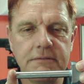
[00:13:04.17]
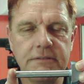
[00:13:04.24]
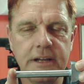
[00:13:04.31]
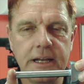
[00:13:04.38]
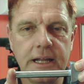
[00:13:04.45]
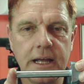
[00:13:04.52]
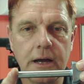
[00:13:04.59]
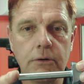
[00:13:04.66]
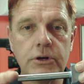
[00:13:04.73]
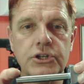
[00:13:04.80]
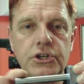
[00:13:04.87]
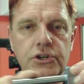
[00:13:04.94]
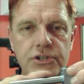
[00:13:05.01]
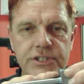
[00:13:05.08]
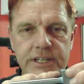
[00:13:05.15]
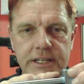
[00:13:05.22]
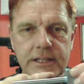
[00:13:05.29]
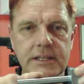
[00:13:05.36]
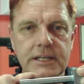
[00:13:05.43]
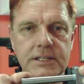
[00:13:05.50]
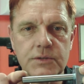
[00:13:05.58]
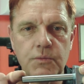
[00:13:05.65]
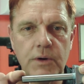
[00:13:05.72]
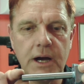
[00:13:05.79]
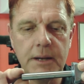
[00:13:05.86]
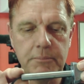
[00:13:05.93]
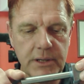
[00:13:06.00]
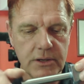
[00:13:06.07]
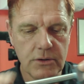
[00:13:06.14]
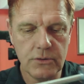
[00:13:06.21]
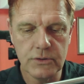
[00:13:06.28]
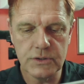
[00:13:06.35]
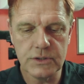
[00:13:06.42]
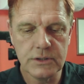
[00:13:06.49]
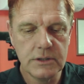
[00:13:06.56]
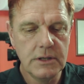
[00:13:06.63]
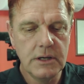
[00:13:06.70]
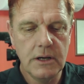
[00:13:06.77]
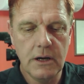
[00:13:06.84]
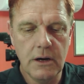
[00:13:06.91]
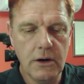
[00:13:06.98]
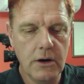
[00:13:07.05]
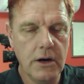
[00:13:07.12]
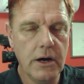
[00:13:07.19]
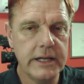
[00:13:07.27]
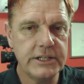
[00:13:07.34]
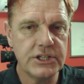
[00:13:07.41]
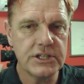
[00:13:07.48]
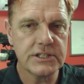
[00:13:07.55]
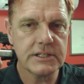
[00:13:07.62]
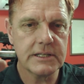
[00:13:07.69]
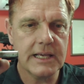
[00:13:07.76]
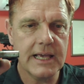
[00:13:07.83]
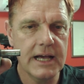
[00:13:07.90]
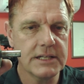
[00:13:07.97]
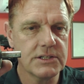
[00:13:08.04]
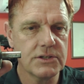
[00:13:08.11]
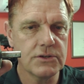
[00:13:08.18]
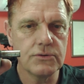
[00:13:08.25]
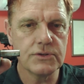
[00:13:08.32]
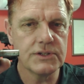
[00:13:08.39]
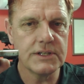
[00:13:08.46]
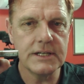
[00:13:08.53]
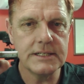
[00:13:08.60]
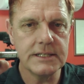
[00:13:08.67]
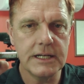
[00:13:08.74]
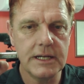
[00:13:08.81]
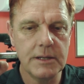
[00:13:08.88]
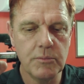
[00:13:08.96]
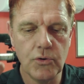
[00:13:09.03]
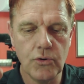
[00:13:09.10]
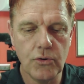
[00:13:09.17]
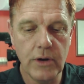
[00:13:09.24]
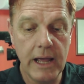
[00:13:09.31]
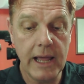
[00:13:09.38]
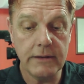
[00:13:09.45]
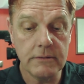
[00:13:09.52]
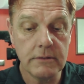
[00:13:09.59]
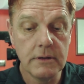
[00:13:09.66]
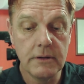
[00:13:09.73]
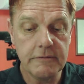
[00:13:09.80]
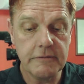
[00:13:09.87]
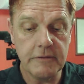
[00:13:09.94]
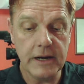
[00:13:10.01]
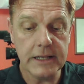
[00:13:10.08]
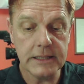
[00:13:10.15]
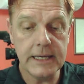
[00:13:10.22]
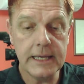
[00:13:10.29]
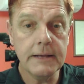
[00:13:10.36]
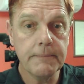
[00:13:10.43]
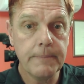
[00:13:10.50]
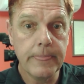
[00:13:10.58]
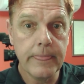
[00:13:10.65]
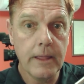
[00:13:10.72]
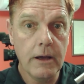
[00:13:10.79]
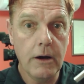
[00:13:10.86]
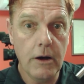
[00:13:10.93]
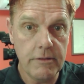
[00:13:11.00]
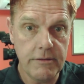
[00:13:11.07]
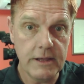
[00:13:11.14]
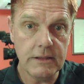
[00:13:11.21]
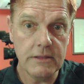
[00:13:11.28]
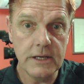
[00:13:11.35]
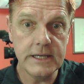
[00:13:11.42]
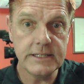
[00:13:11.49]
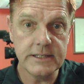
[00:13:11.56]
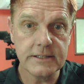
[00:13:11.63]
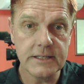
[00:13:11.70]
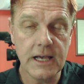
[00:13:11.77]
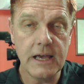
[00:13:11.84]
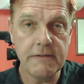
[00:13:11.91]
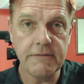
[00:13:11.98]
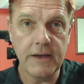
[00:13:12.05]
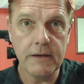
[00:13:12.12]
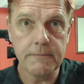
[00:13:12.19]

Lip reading: video on using this one, because I just can't source these anymore, and frankly I think these are safer